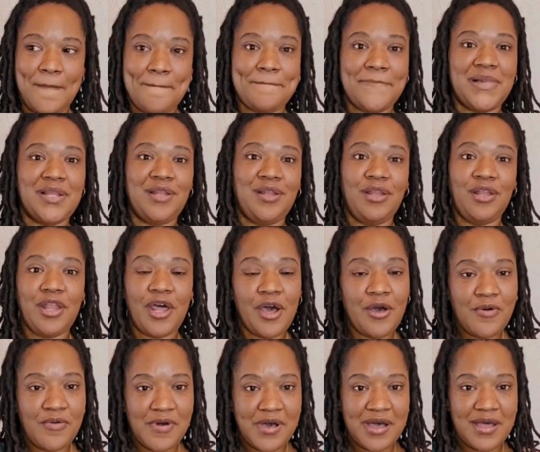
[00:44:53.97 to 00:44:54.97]

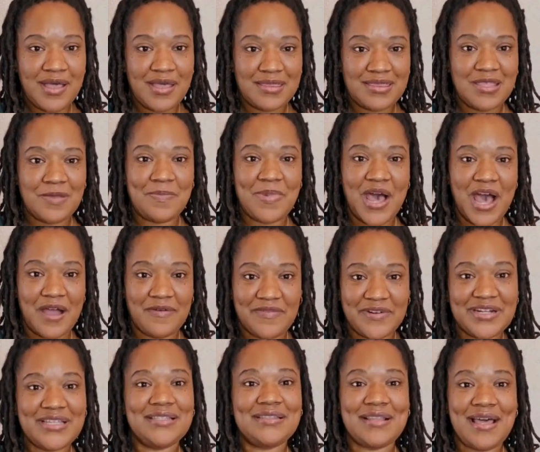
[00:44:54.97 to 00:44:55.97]
below the
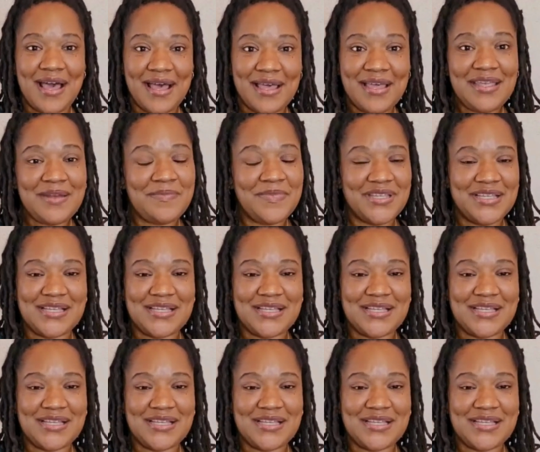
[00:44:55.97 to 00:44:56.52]
poverty line,